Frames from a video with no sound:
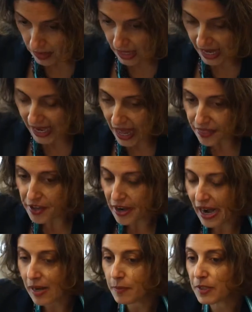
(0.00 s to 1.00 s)
Another
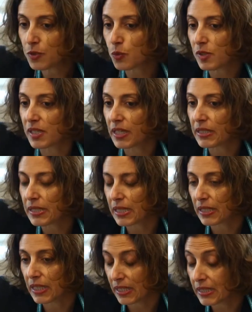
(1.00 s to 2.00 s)
element was that
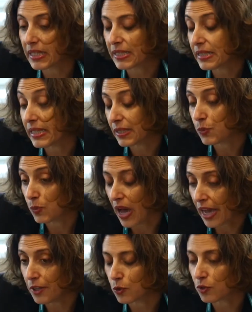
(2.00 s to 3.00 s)

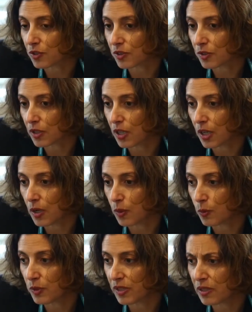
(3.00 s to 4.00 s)
I noticed
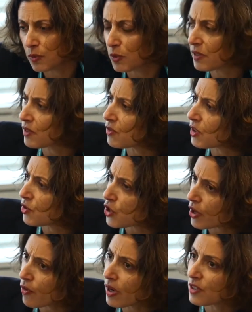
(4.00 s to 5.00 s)
was that there was a
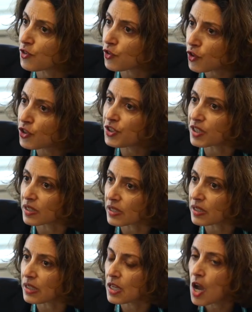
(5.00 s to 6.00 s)
general
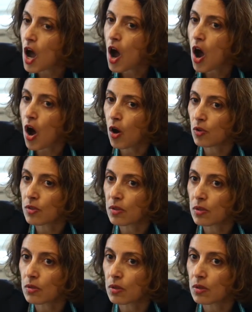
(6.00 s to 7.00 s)
uncertainty
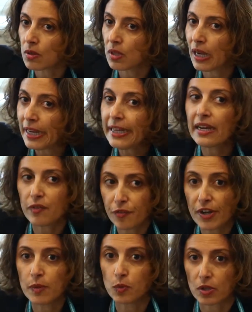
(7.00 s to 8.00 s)
on the legal
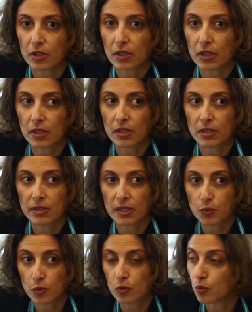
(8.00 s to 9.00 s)
framework
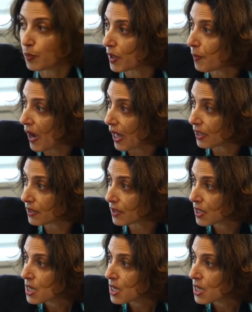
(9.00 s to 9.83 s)
that was to be applied.